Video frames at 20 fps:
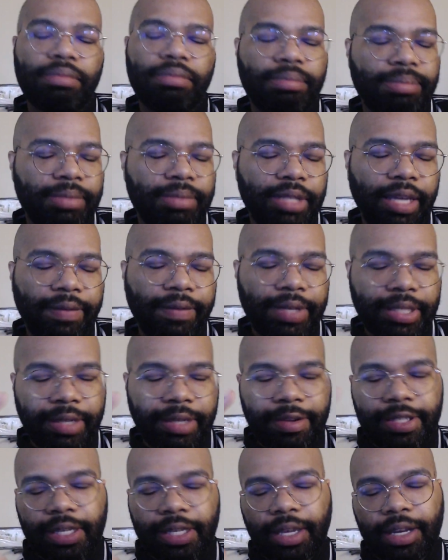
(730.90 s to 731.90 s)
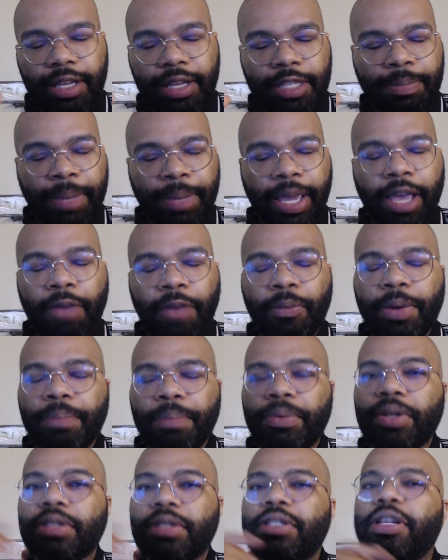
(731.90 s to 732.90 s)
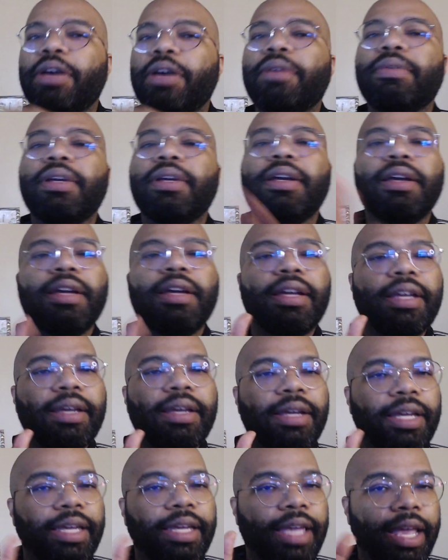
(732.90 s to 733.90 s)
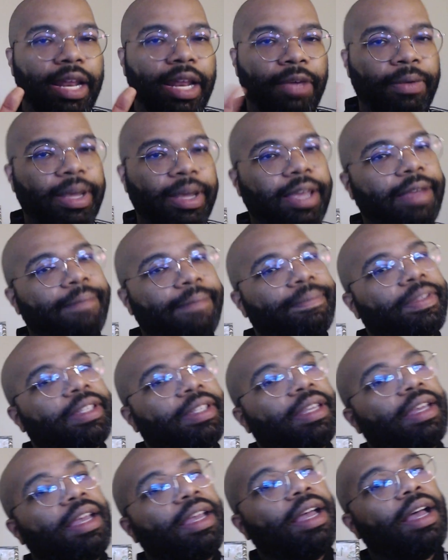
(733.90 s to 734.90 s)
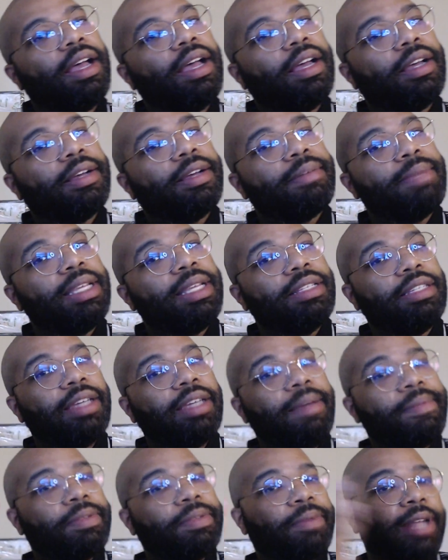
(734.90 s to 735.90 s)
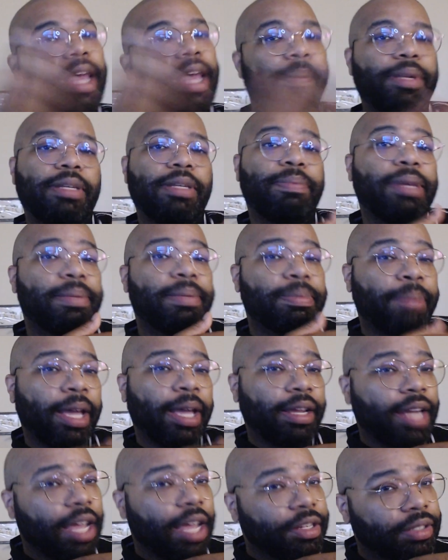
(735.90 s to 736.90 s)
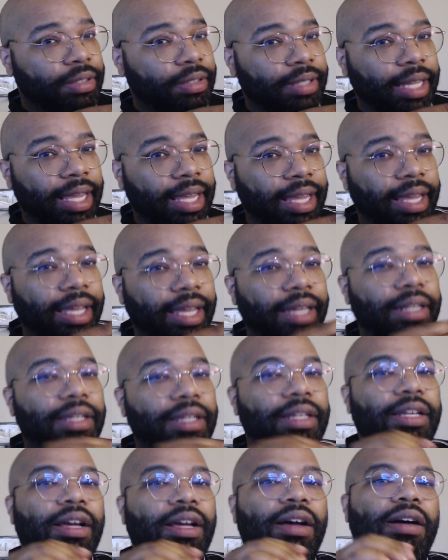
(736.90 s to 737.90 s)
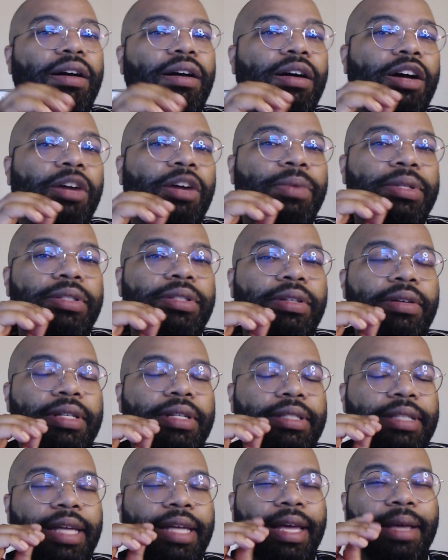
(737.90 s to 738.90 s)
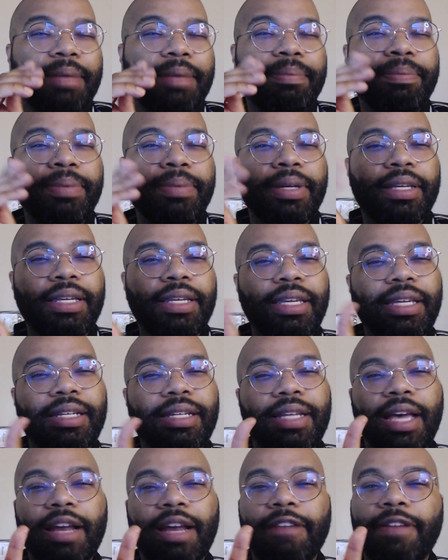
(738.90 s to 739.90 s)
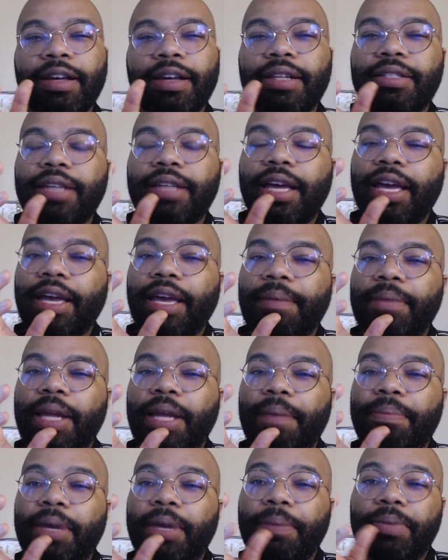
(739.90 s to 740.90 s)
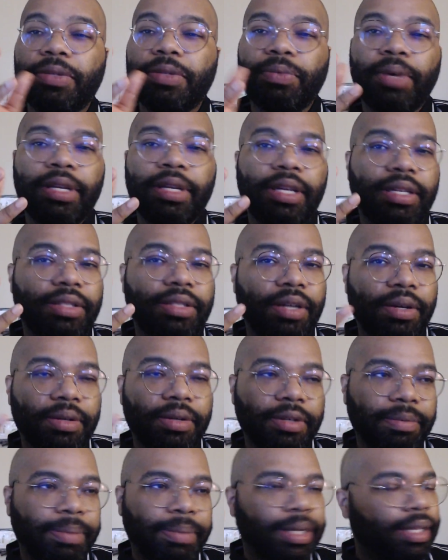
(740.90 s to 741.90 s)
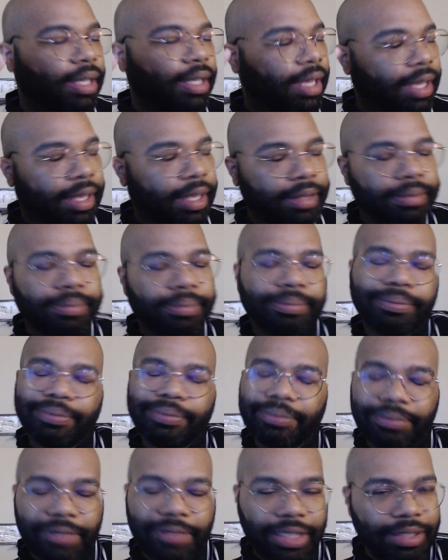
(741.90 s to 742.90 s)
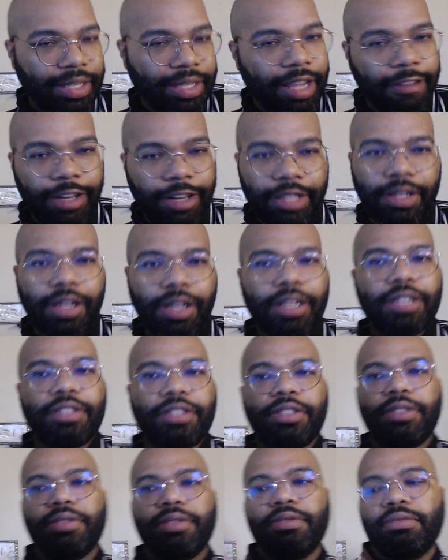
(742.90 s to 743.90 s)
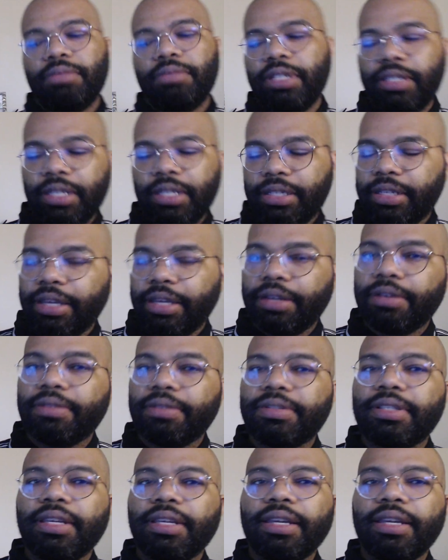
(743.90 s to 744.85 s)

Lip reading: TV series can expand where books don't. Anyway, in terms of what happened to Pip's biological dad, all we're told is that he died around the time that Pip was 1 year old, but again, it's not really gone into the details.